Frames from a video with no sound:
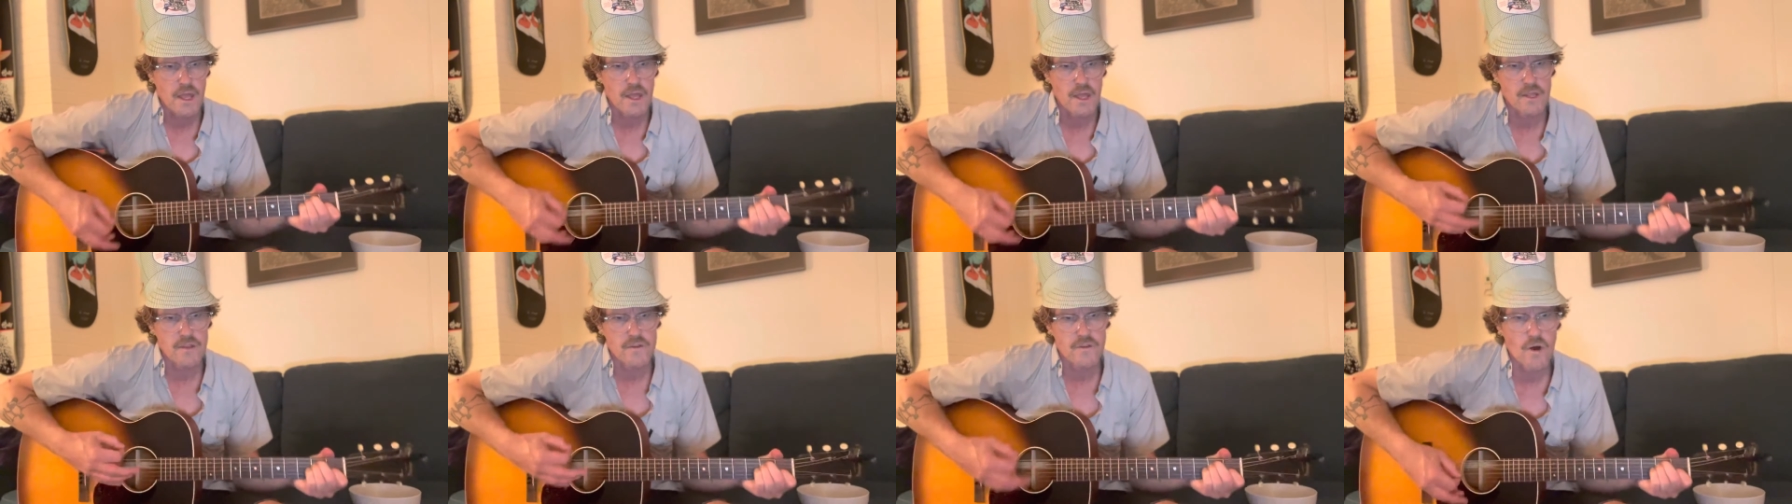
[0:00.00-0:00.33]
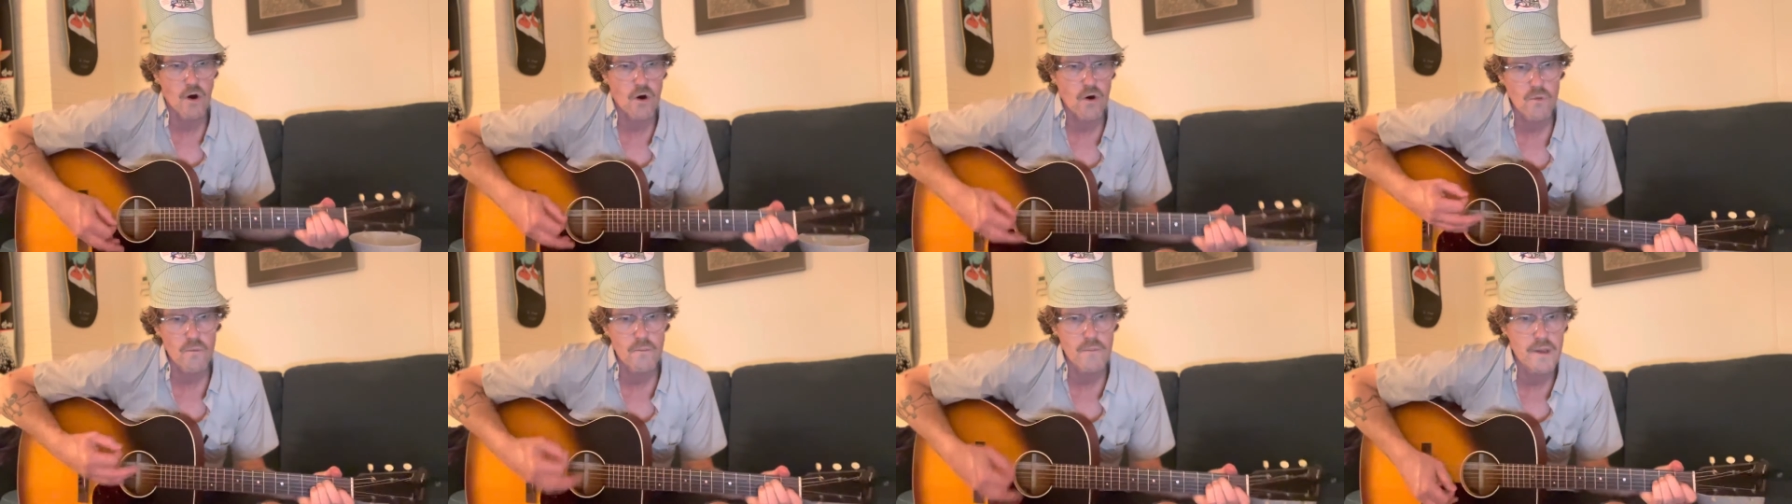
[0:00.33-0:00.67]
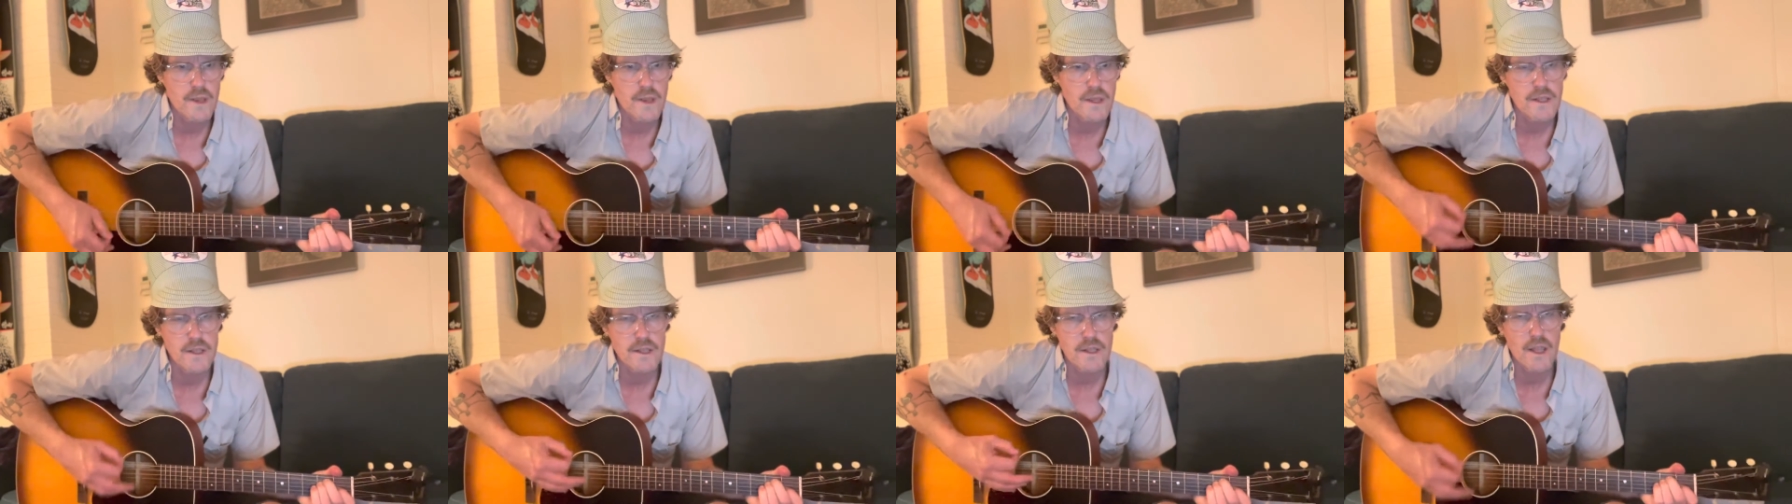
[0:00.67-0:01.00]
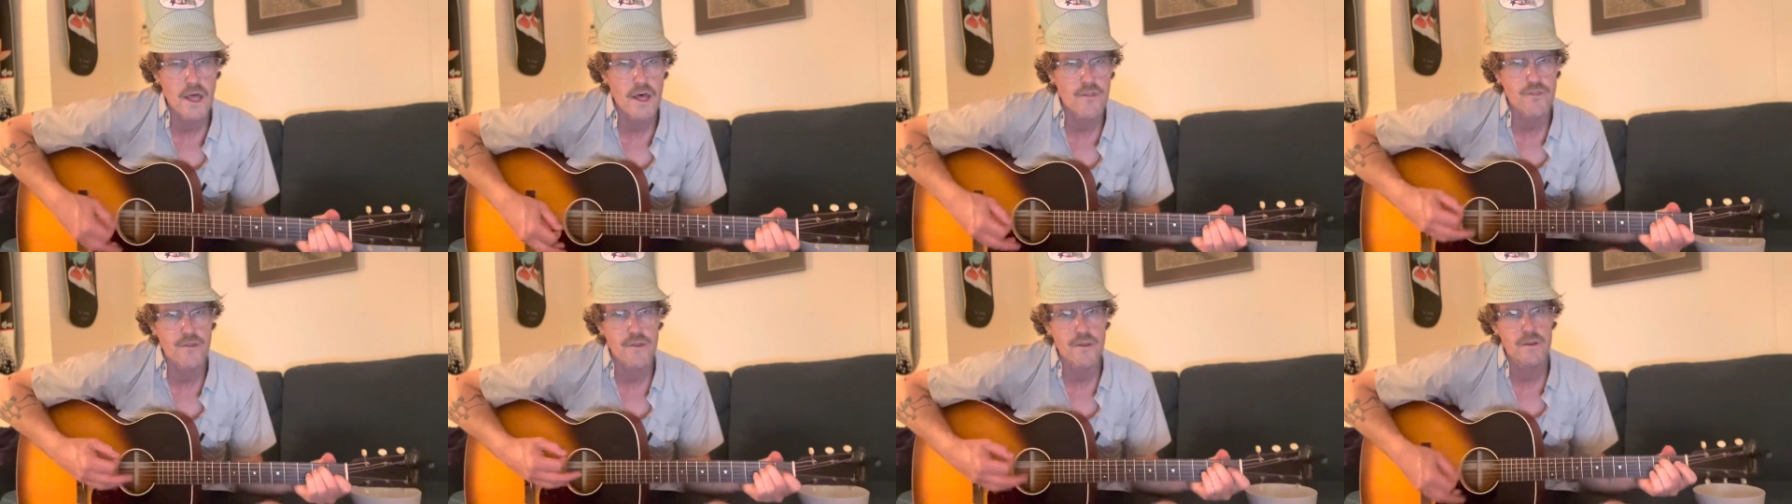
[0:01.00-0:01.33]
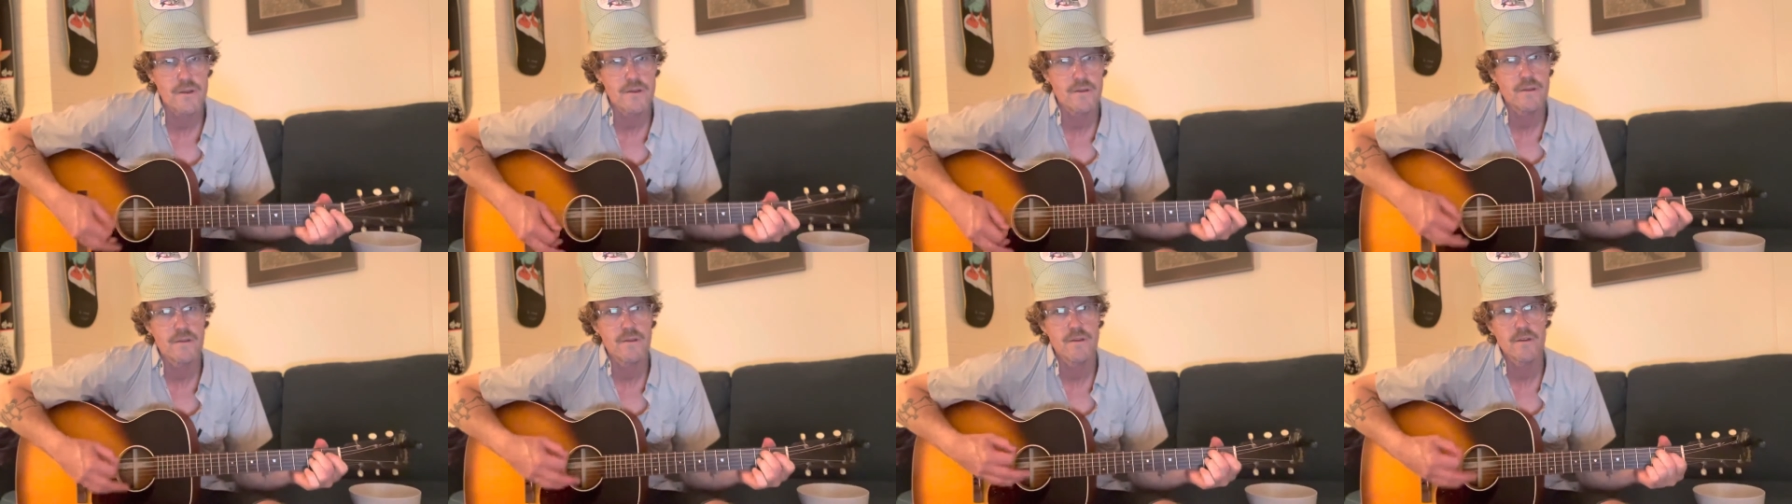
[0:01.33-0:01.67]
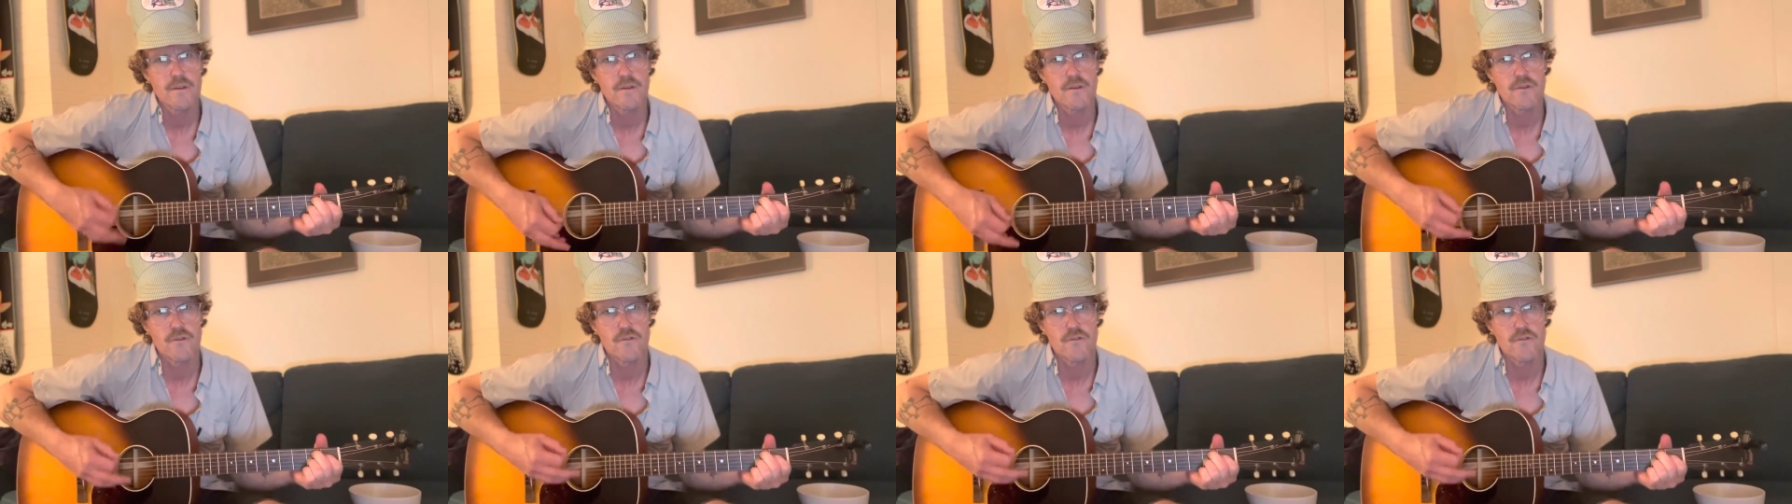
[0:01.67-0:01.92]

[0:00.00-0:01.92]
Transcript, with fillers: it don't mean nothing.